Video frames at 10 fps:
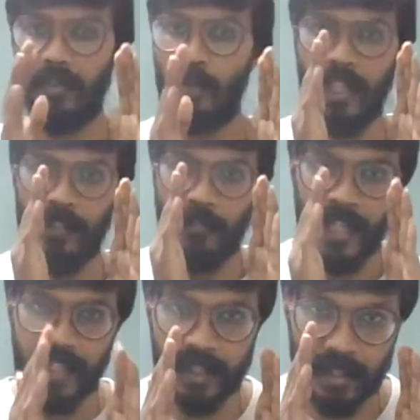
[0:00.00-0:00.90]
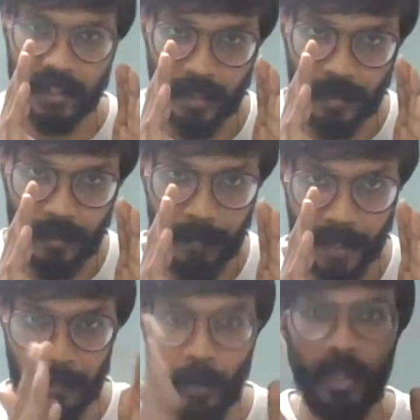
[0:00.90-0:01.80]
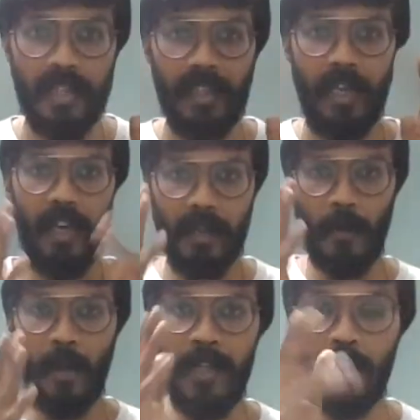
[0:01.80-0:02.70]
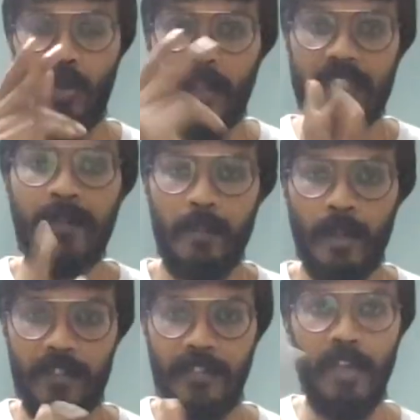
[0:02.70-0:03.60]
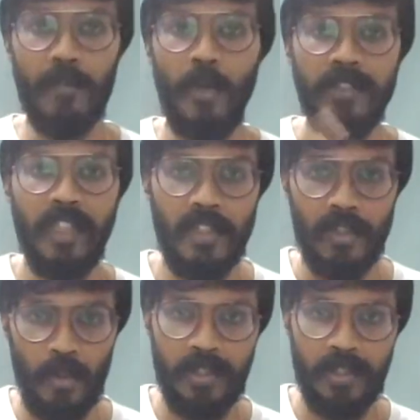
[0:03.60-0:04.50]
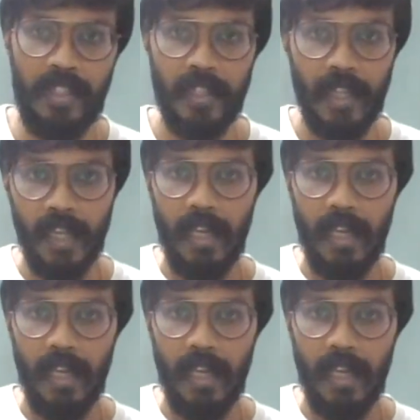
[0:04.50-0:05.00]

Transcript: Look at 5 days per book, or probably 2 days per book if you have more than 2 or 3.